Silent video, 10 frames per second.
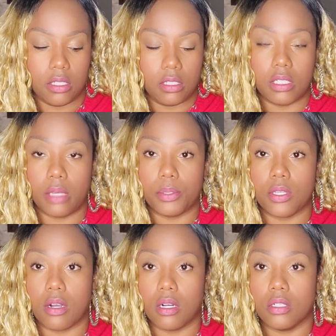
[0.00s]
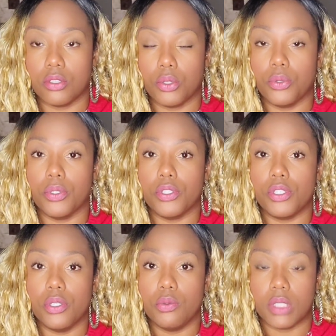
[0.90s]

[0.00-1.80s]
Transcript: steps are towards you,